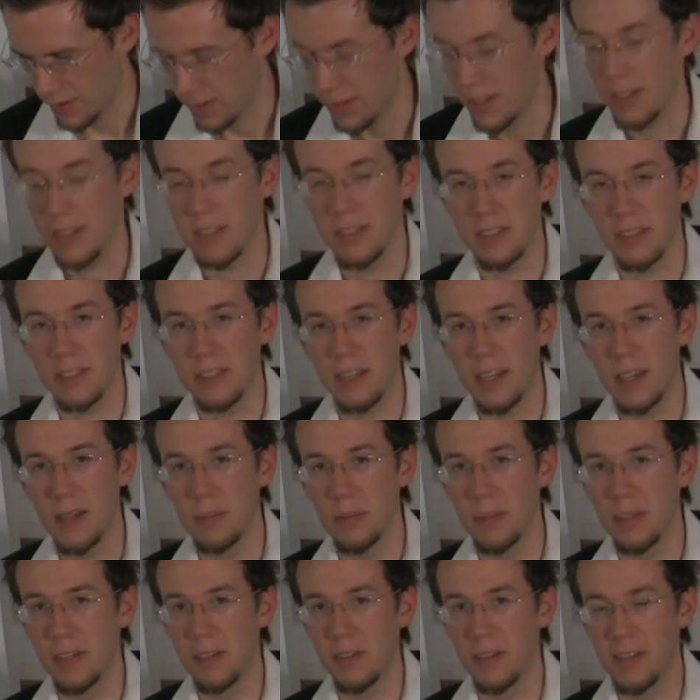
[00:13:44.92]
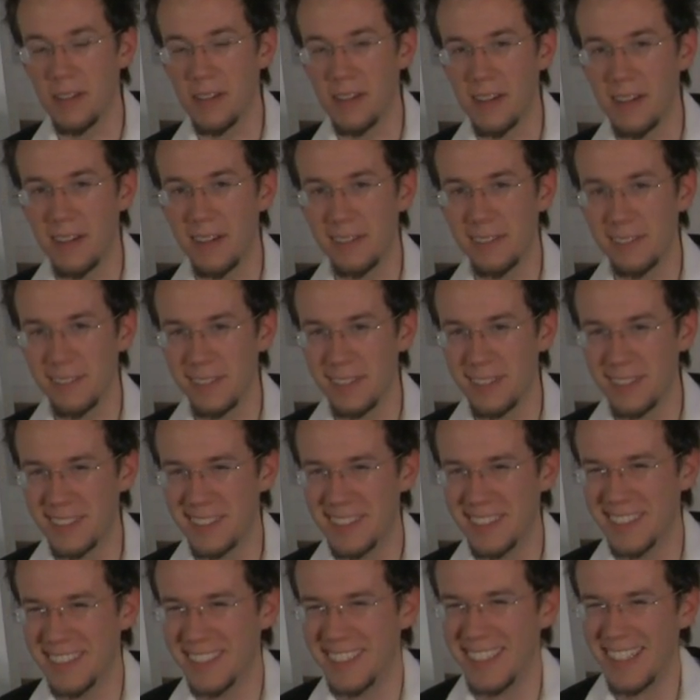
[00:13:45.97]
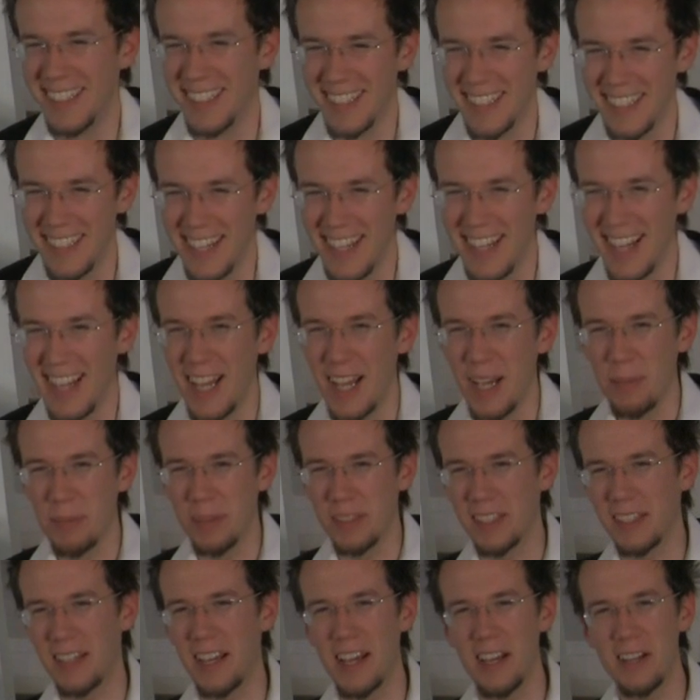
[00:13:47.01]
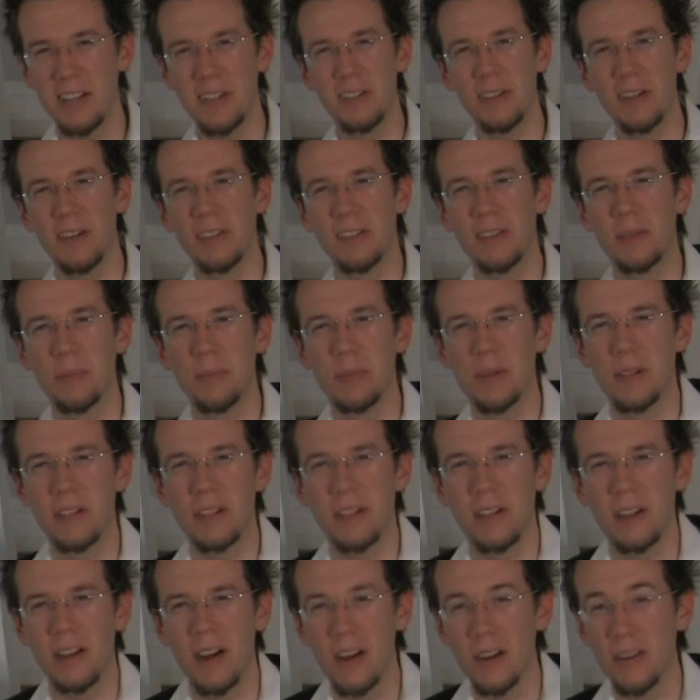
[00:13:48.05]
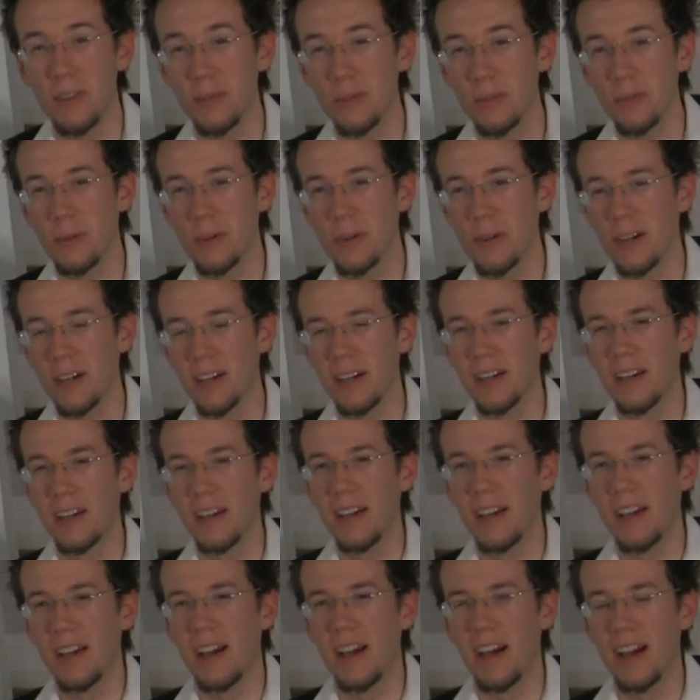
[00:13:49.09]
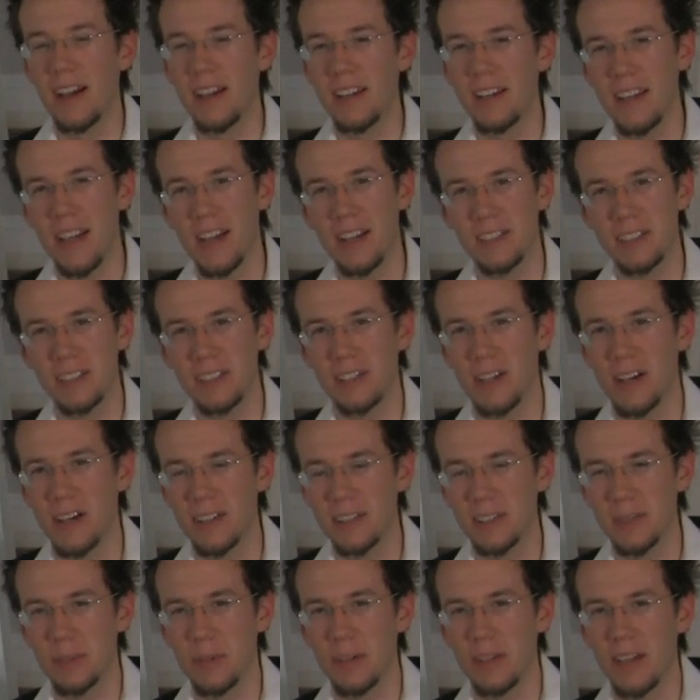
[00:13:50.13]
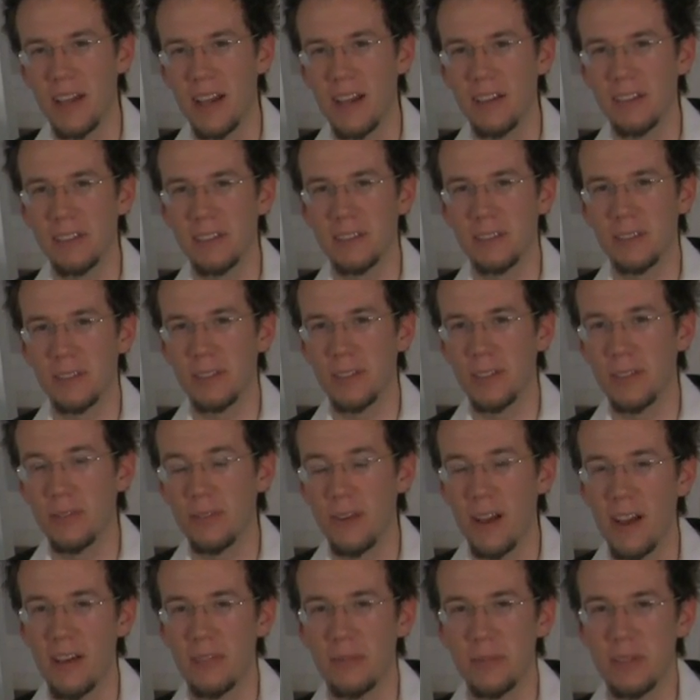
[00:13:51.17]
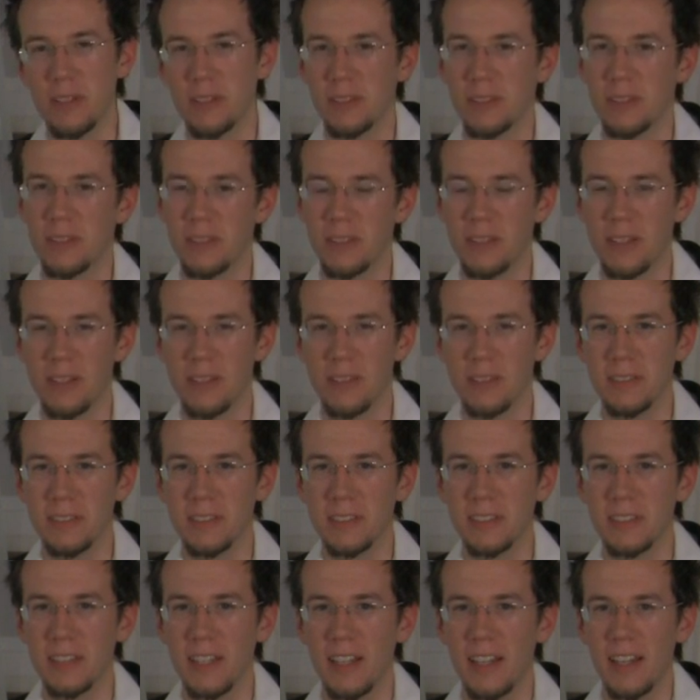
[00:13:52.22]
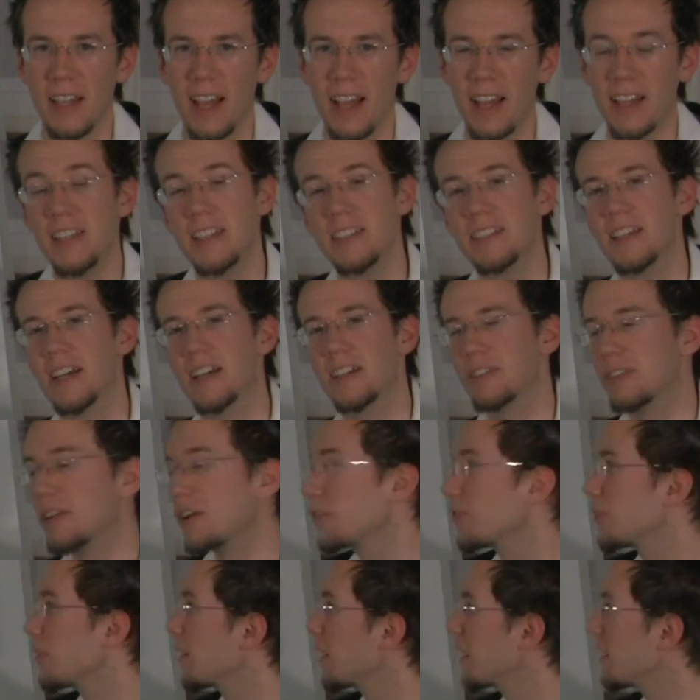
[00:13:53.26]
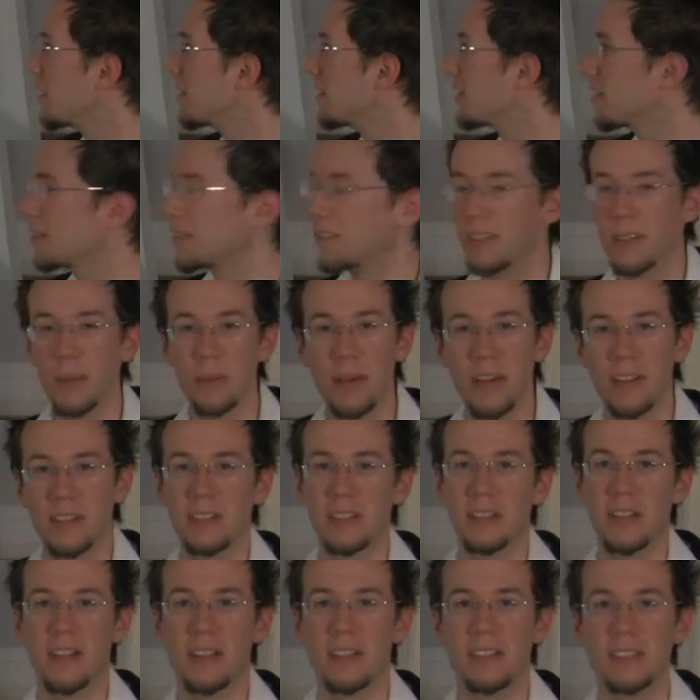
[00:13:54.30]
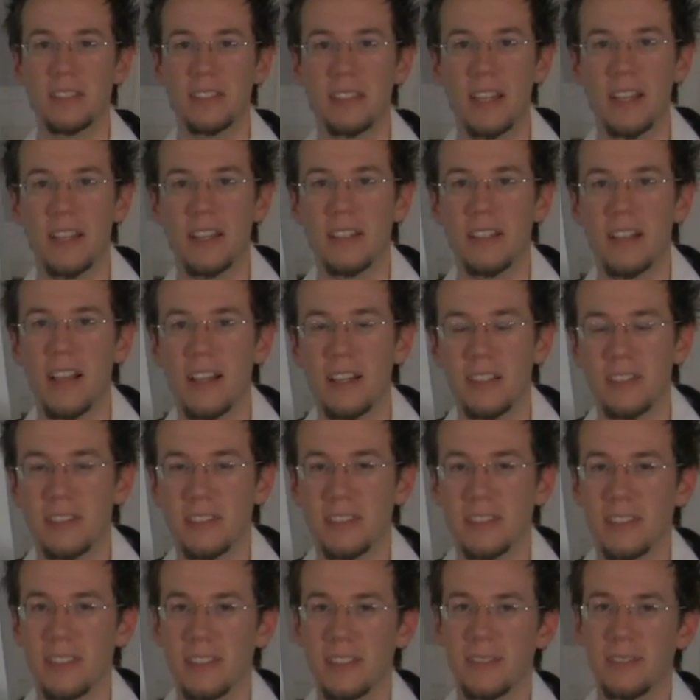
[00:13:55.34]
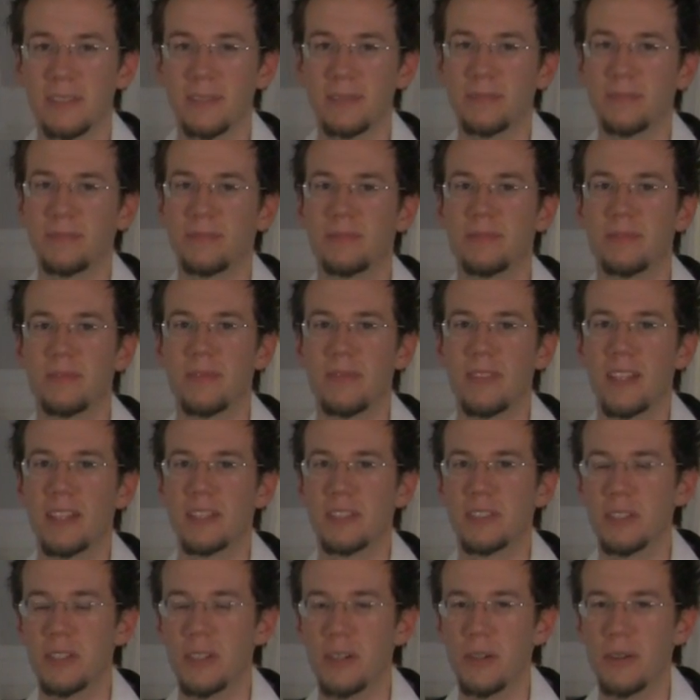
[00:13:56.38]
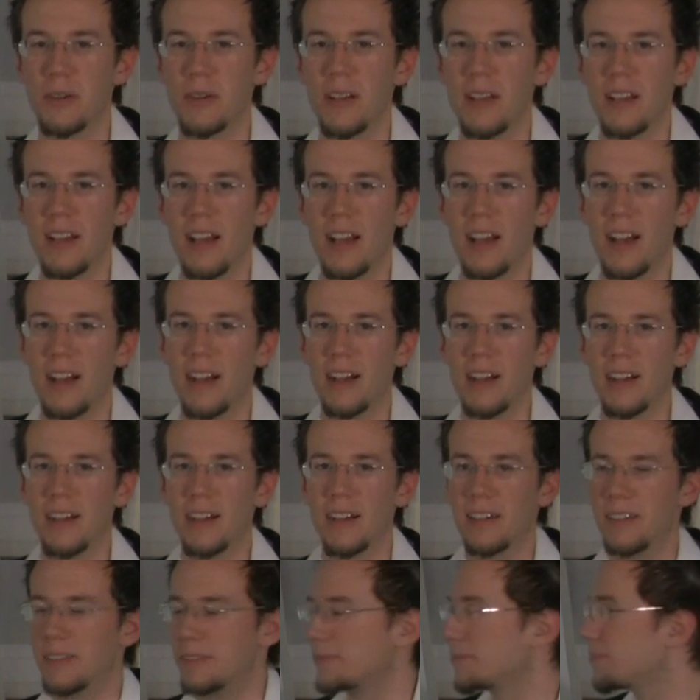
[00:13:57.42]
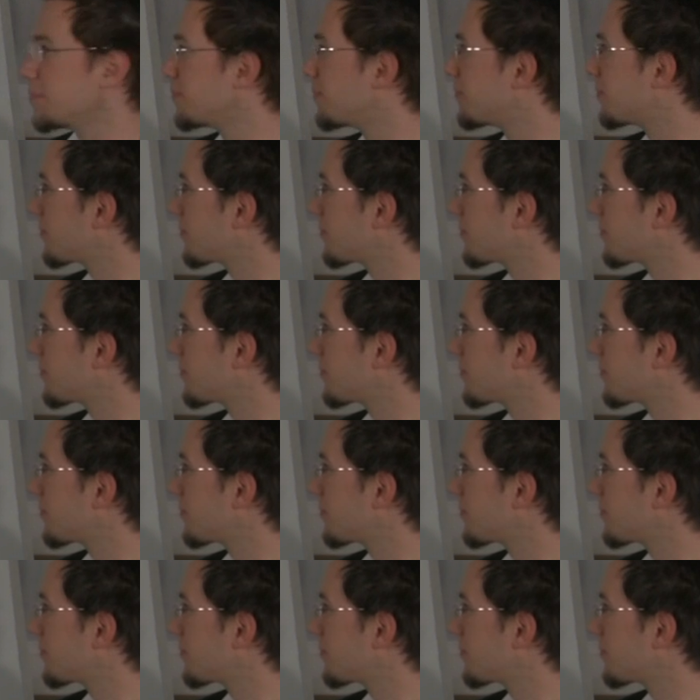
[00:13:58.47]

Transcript: It has escaped me right now. But the guy who wrote the book, Art of War, he actually talks about how there's only 5 musical notes. And he's actually referring to the pentatonic scale, actually. So, so